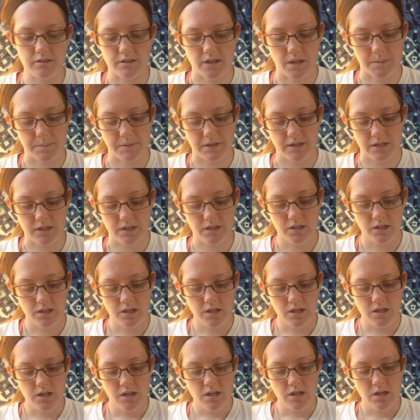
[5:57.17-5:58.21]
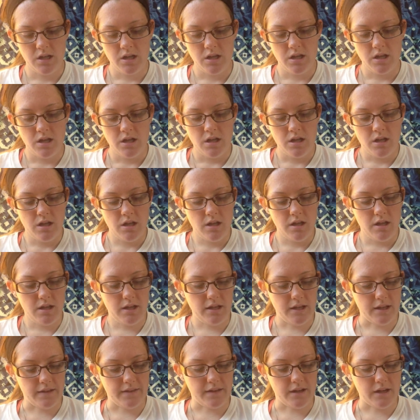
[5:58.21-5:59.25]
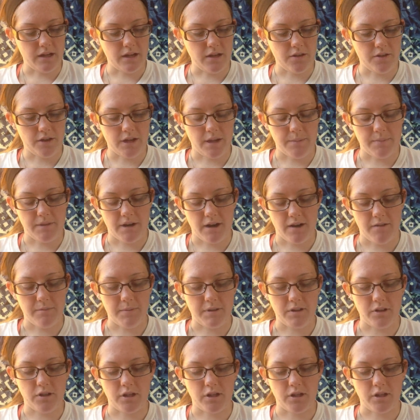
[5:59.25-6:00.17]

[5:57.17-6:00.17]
not bad. And then another game that I've been